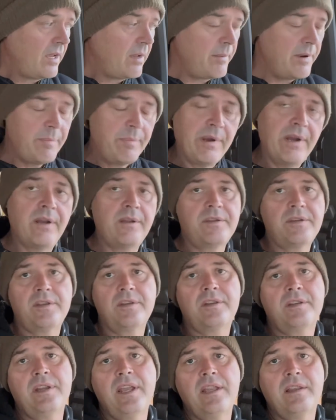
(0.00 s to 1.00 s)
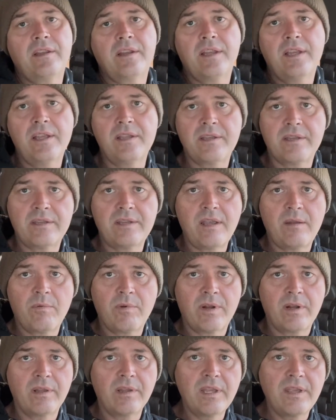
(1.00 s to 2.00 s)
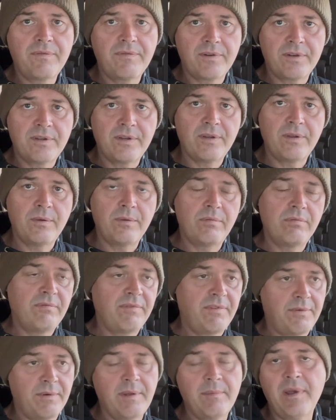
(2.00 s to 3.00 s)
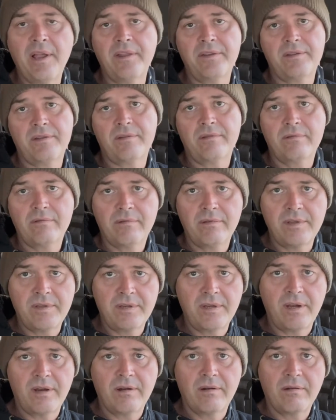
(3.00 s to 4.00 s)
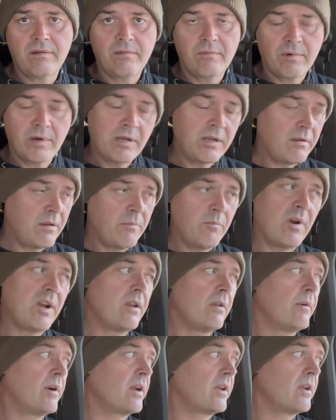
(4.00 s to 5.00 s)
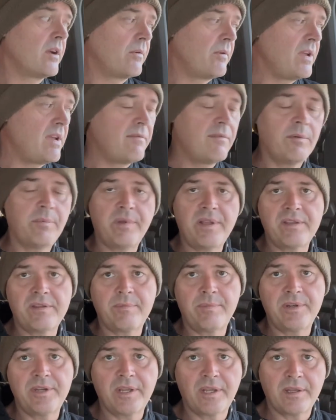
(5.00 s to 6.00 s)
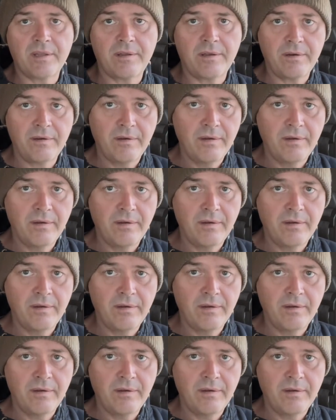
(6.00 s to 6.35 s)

How many parents just take their kids and say, we're going to leave for 2-3 months this year? Where do you want to go? We have no place in particular.